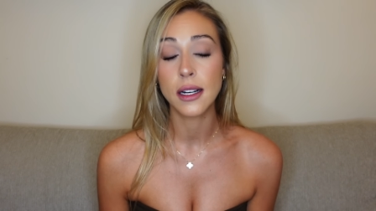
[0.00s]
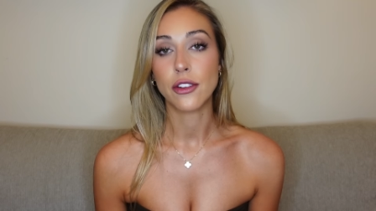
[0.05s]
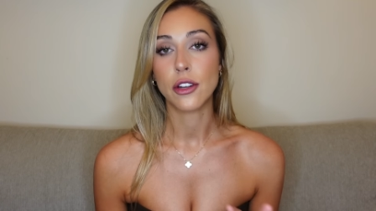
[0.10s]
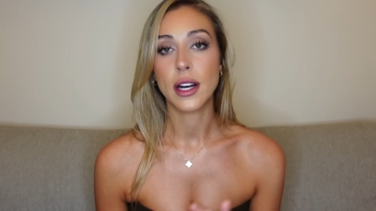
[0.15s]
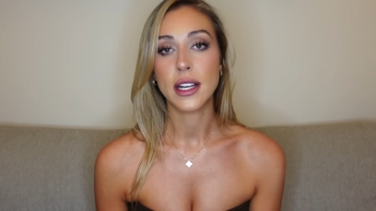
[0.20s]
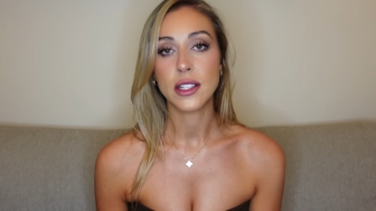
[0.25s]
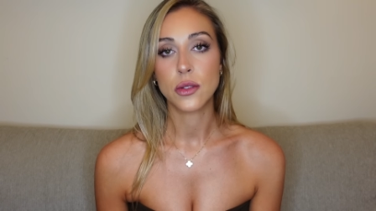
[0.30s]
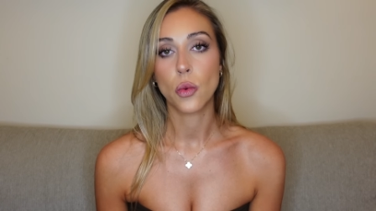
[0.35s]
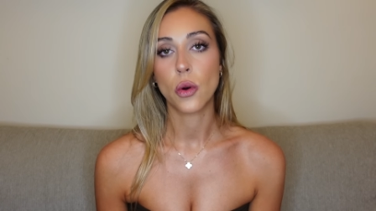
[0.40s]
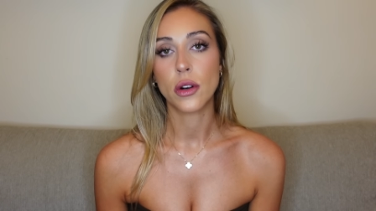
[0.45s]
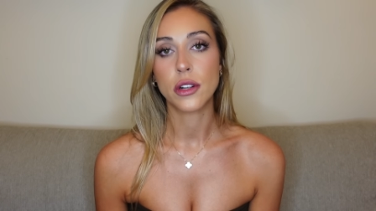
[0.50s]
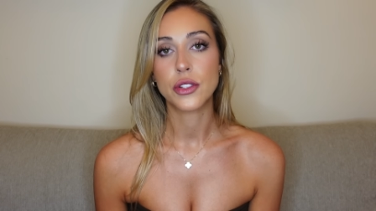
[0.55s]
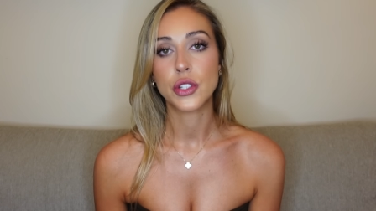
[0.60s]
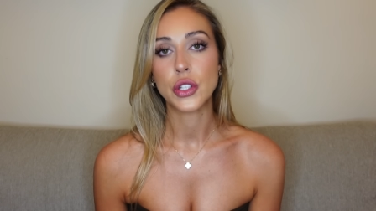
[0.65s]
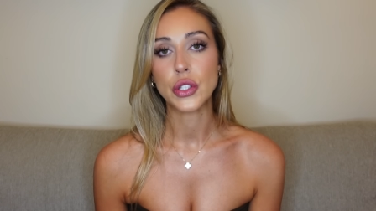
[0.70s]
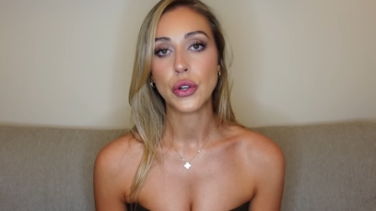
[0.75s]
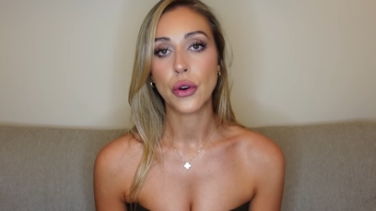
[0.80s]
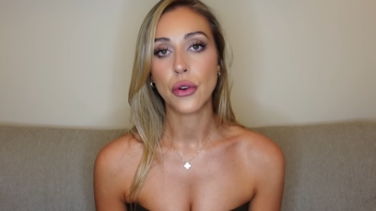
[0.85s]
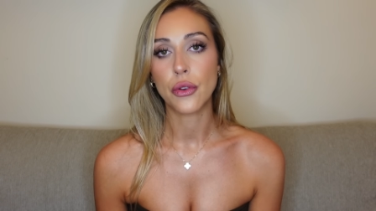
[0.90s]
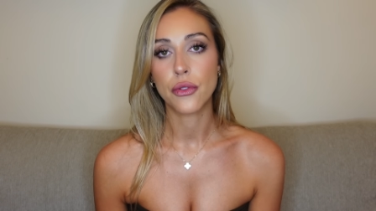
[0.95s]
If you guys wanted to
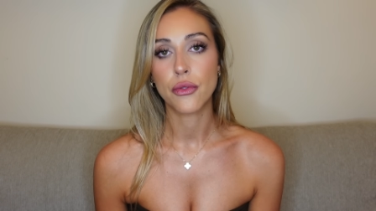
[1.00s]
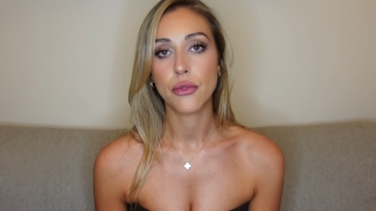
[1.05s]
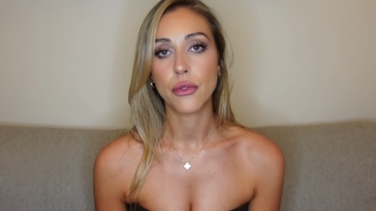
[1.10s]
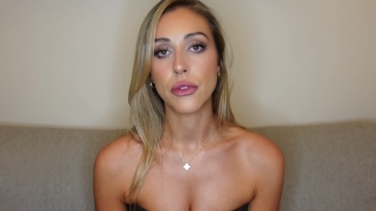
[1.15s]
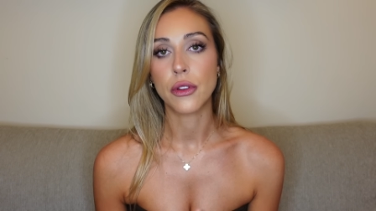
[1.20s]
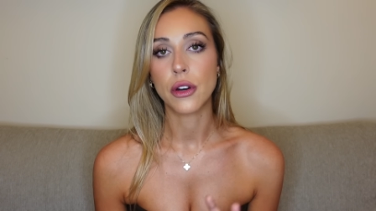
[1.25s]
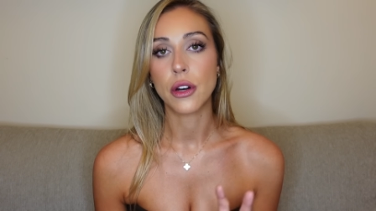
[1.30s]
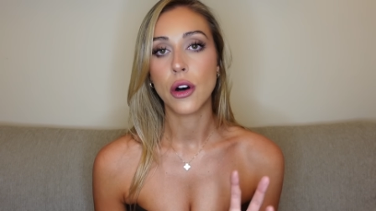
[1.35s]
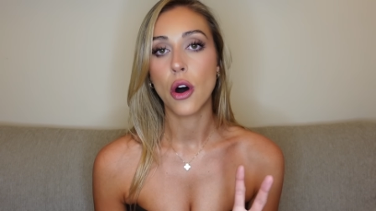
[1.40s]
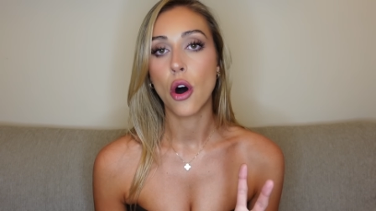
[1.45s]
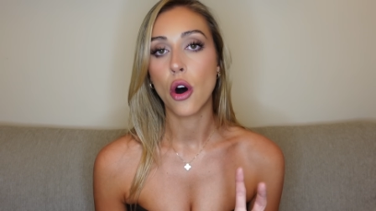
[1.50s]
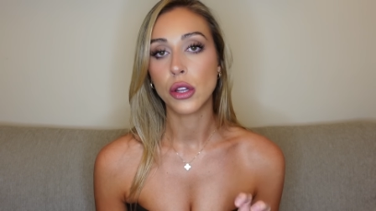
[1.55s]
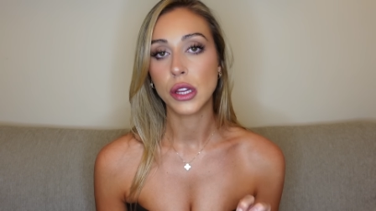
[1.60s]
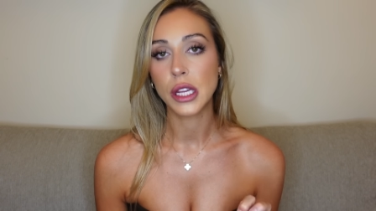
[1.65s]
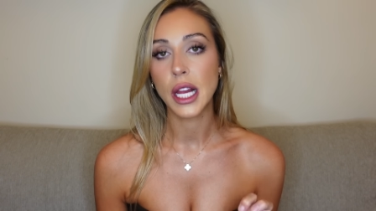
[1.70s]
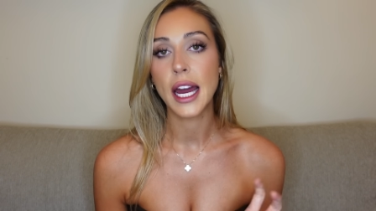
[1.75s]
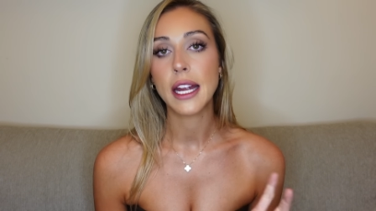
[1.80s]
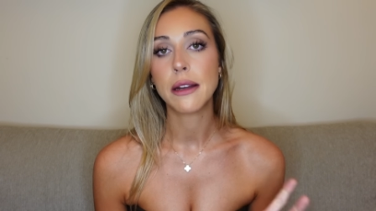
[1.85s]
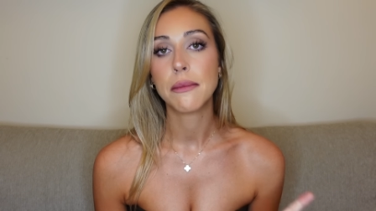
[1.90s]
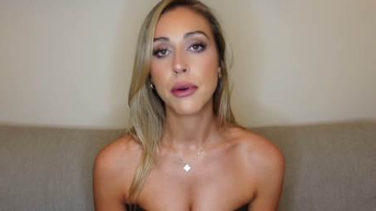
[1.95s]
go through the
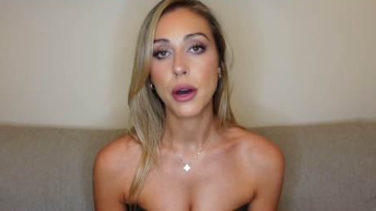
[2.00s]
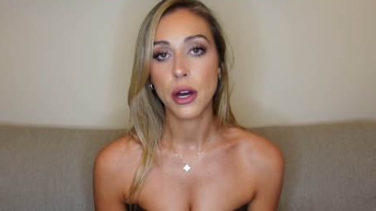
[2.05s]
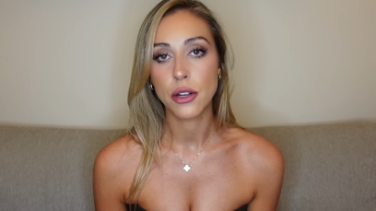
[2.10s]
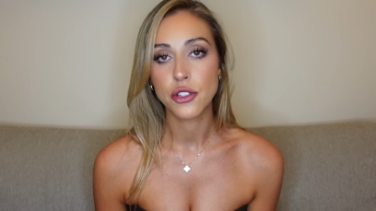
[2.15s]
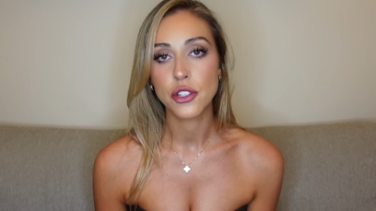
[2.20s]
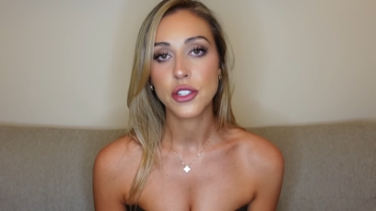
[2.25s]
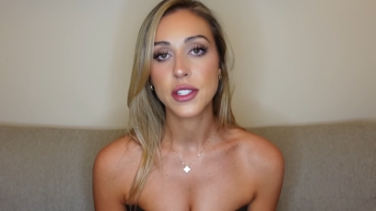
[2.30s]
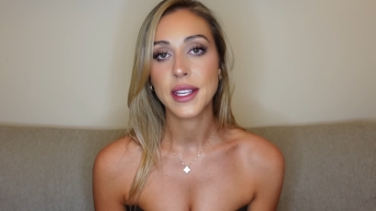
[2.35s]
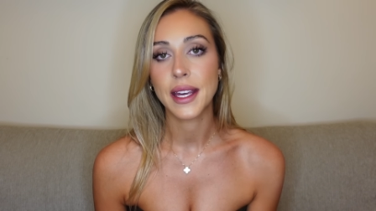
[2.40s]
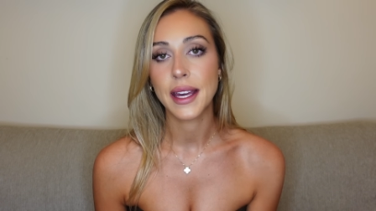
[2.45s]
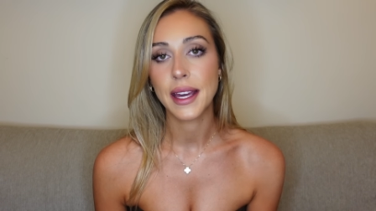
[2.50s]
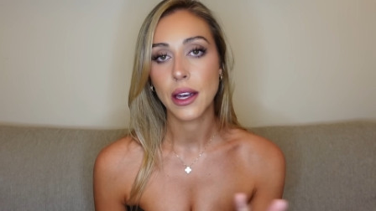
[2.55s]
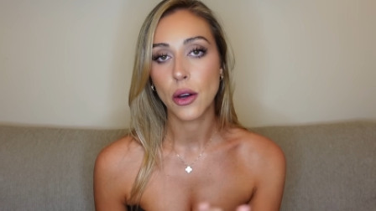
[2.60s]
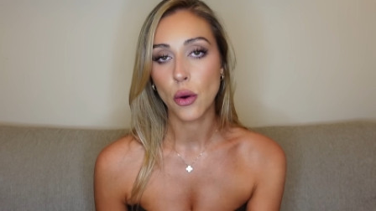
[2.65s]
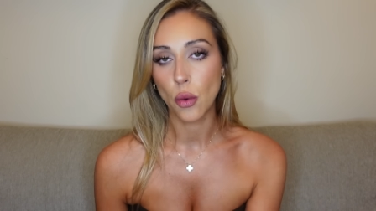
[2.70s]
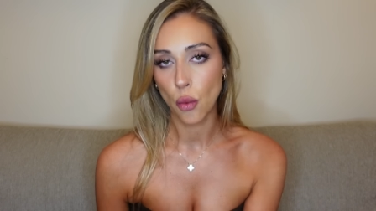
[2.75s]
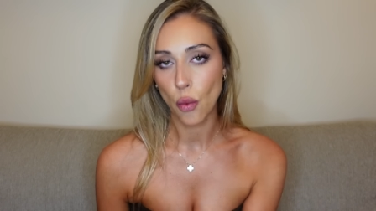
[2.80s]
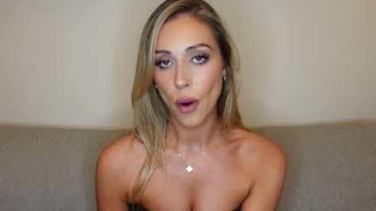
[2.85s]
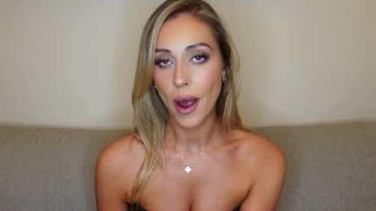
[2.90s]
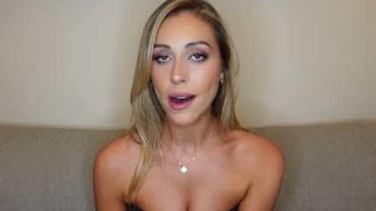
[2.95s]
online purchasing
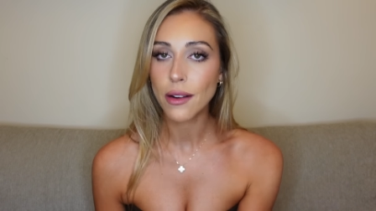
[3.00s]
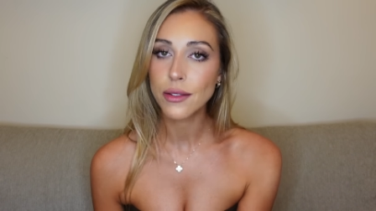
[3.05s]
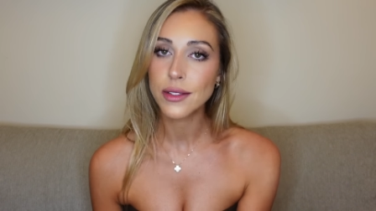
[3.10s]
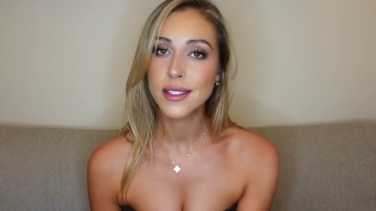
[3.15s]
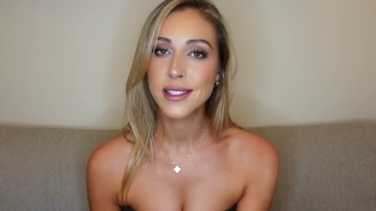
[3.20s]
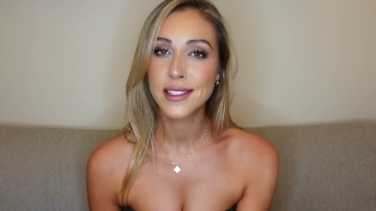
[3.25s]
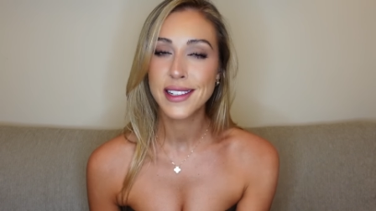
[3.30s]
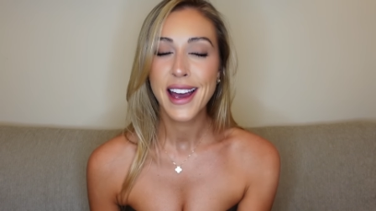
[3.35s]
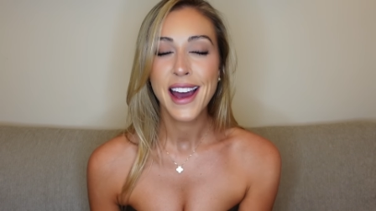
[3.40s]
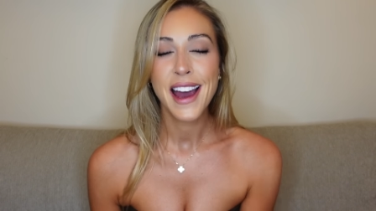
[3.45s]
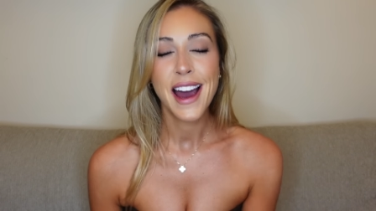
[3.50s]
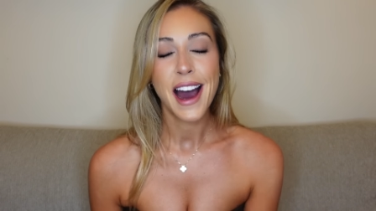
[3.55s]
route,